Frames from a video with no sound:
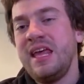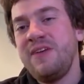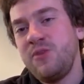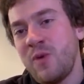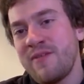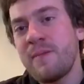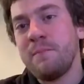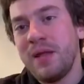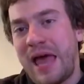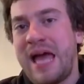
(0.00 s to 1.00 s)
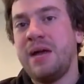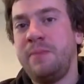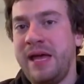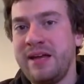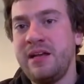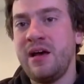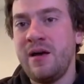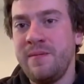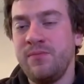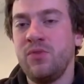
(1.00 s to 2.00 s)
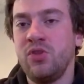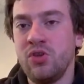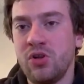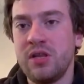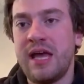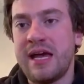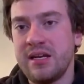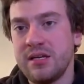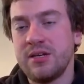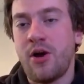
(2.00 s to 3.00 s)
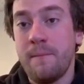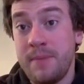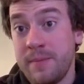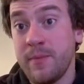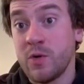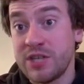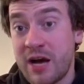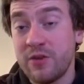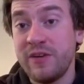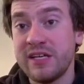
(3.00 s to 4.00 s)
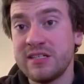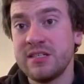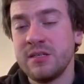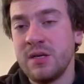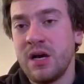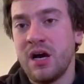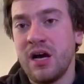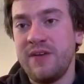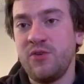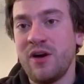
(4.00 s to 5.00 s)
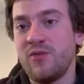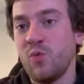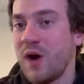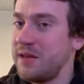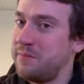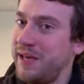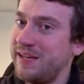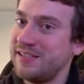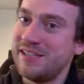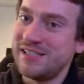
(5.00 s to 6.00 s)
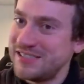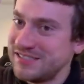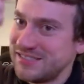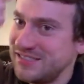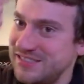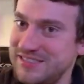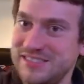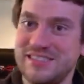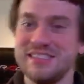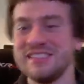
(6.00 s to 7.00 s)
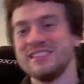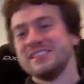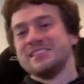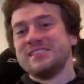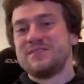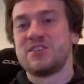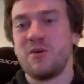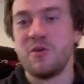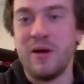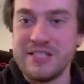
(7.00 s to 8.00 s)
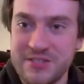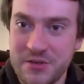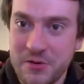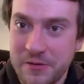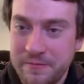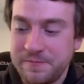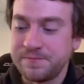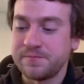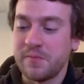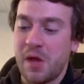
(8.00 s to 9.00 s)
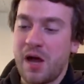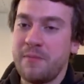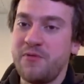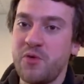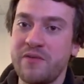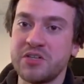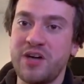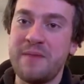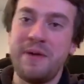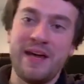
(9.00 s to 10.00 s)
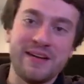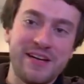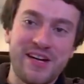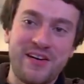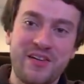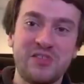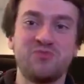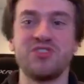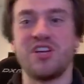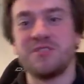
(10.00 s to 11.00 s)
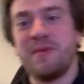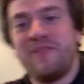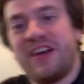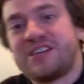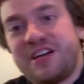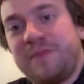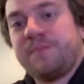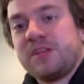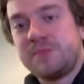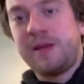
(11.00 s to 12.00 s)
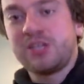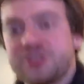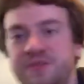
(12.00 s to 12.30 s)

if you have a black panda, you'll get a bit more out of it. Uh, if you have a white panda, it's going away soon. Um, if you have a gray panda, results may vary, depending on your